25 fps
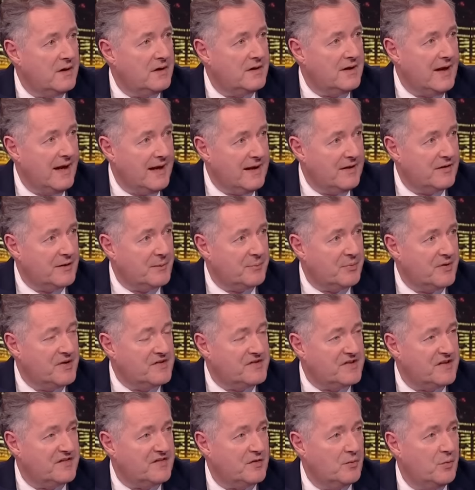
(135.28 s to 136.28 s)
Kate, the
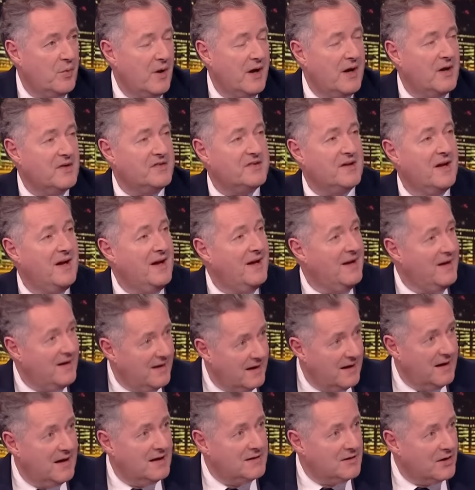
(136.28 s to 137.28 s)
Princess of Wales.
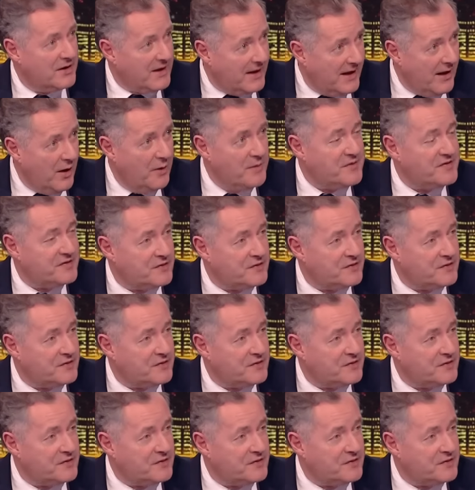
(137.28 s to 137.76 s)
A lot of health